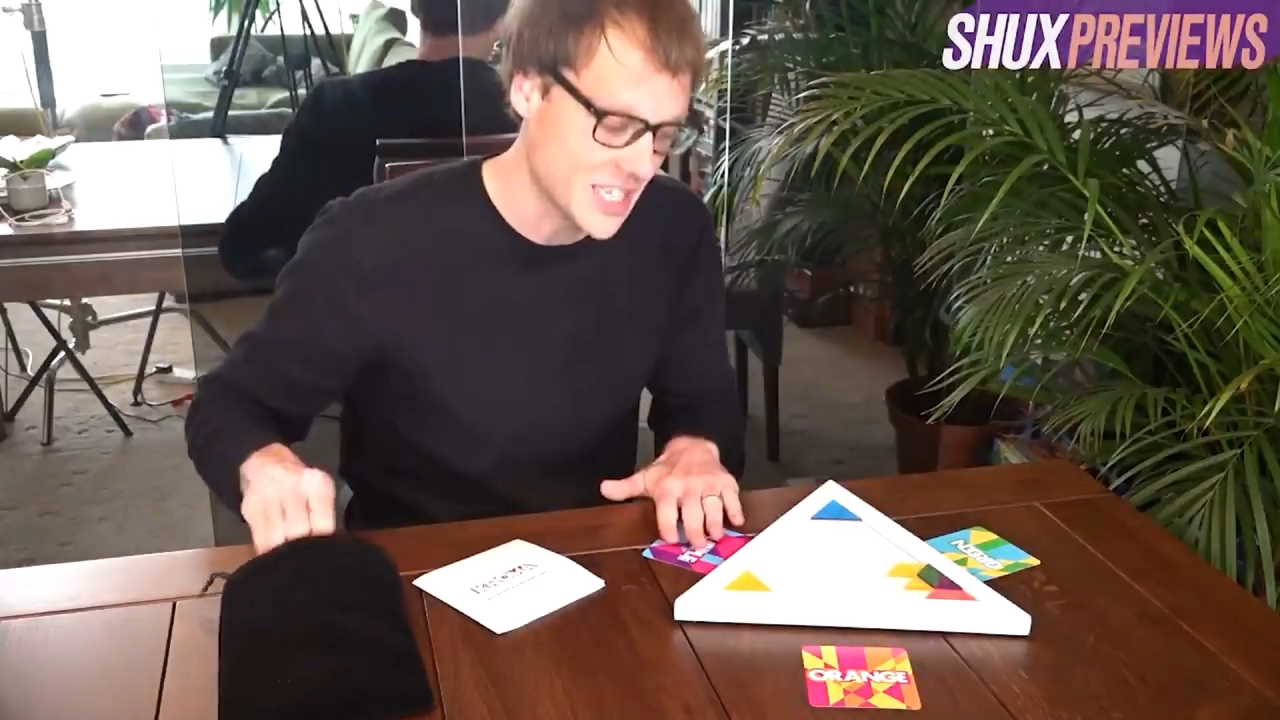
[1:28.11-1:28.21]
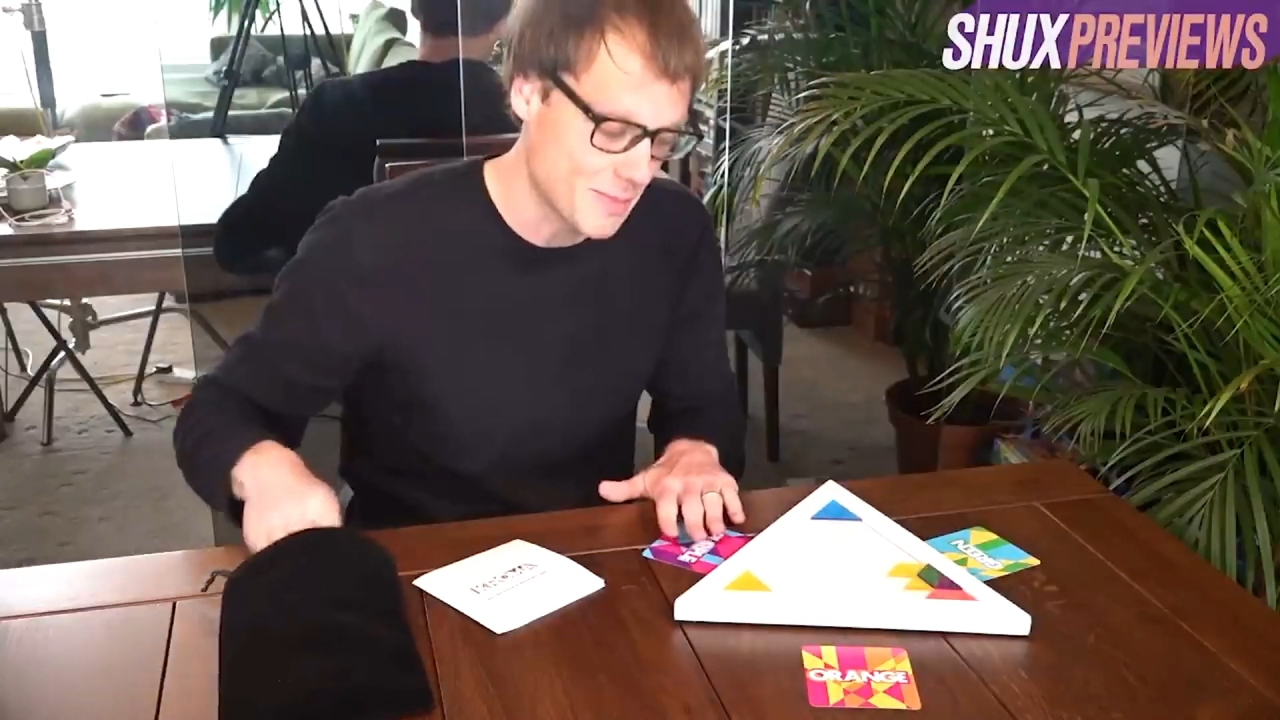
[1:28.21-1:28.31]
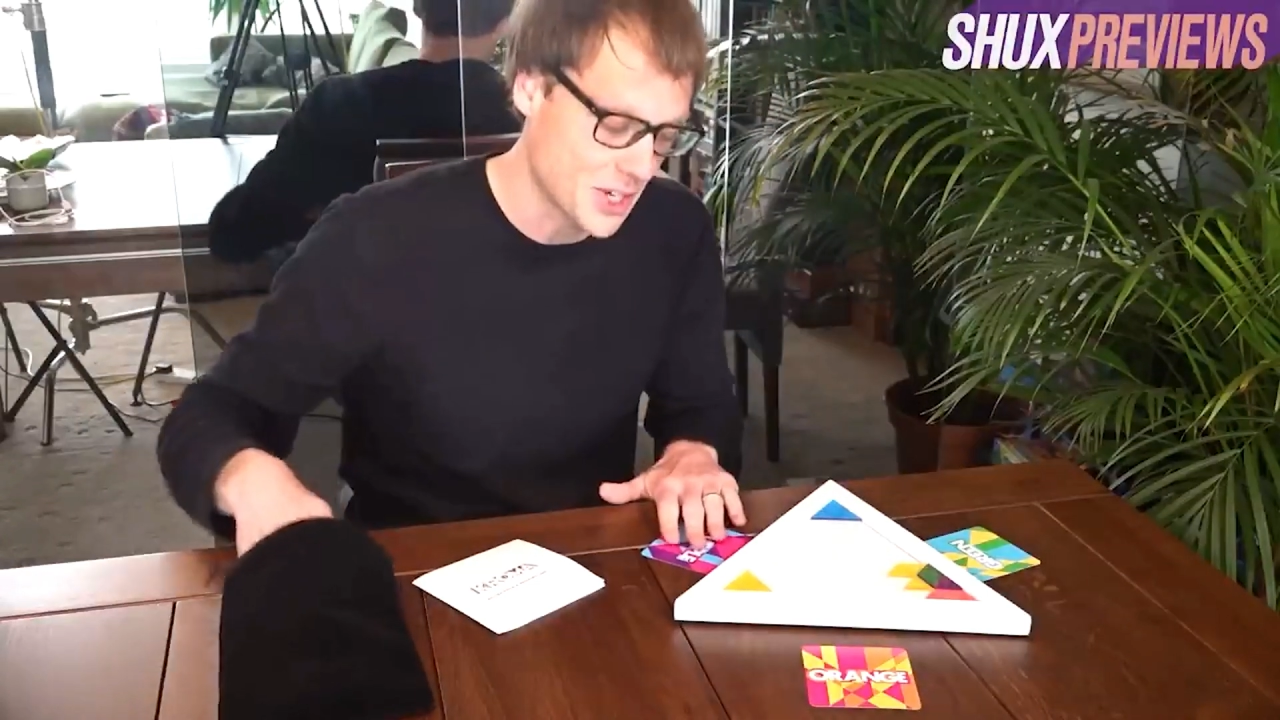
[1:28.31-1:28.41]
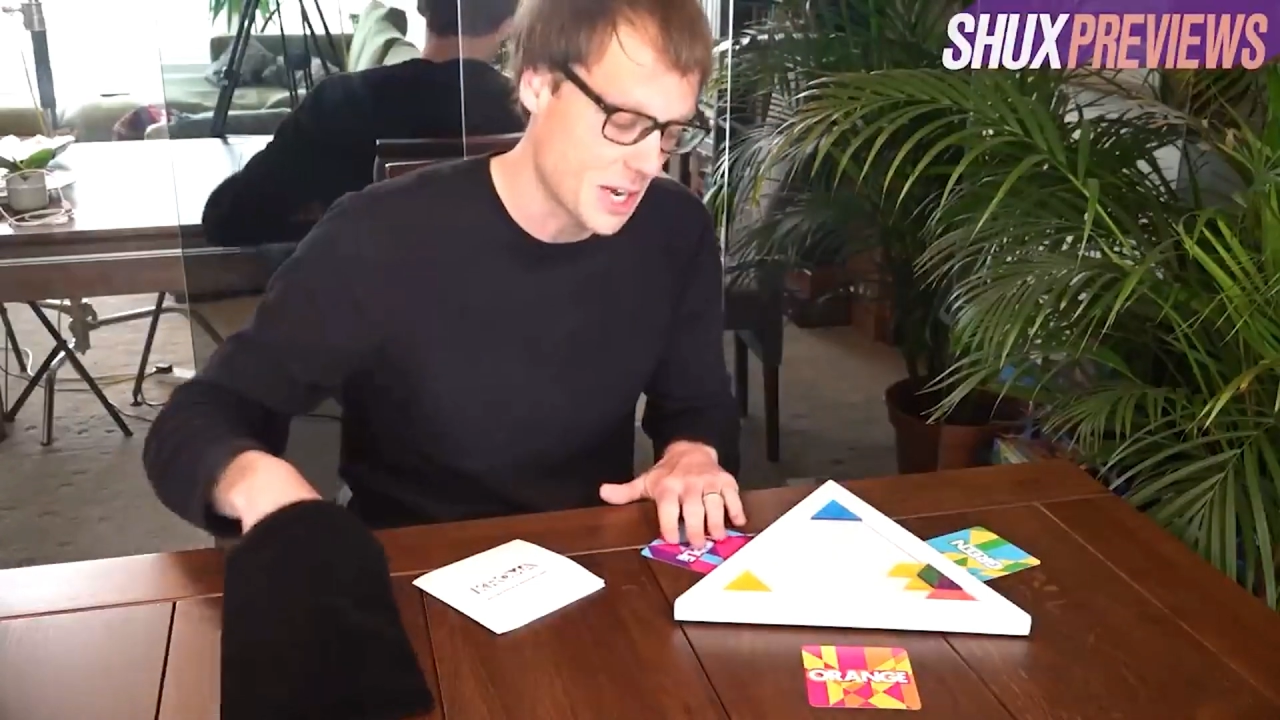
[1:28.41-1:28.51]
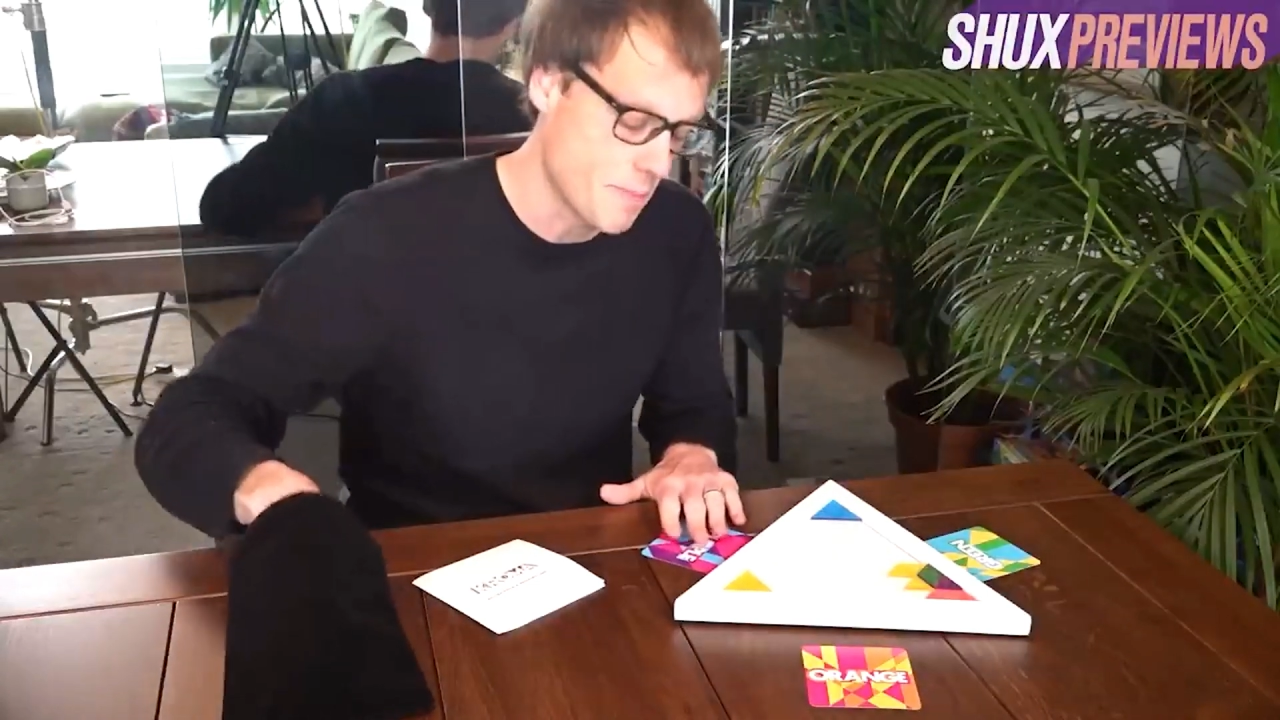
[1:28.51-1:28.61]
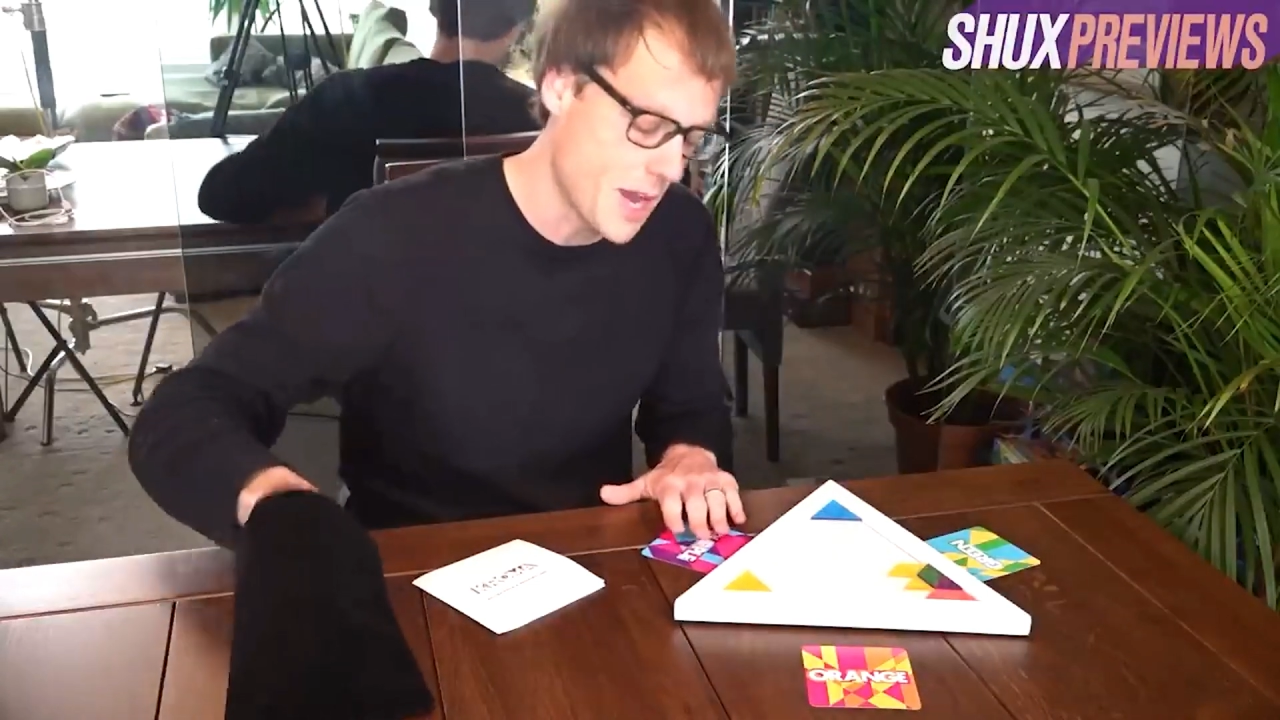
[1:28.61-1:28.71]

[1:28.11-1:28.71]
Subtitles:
let's imagine I'm